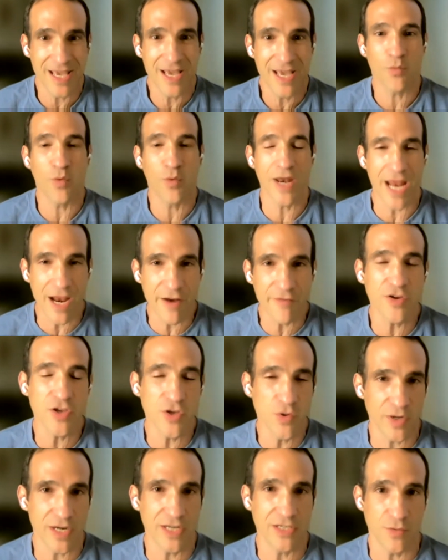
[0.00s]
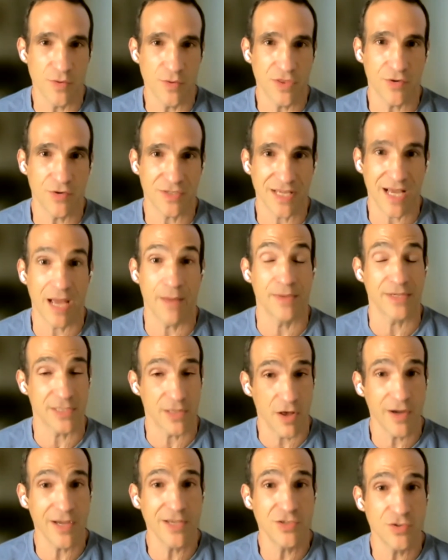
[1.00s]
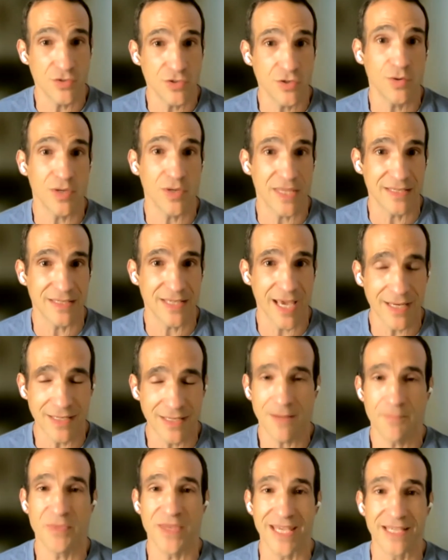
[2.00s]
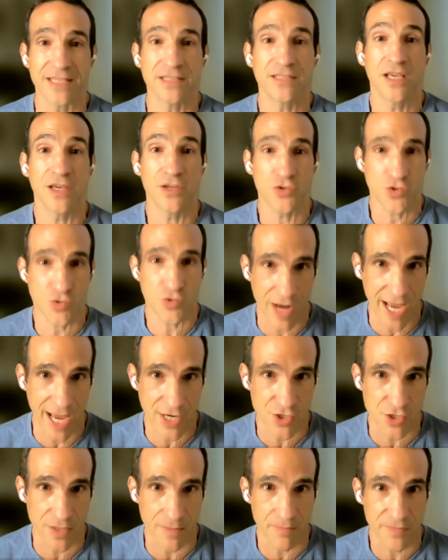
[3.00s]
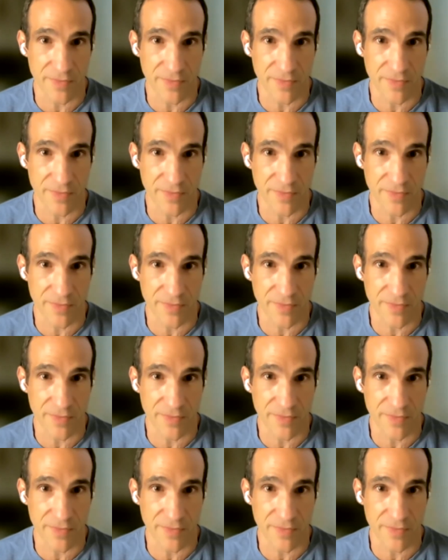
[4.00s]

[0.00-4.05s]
Whatever you want to do with your time, as long as you do it with intent, is traction.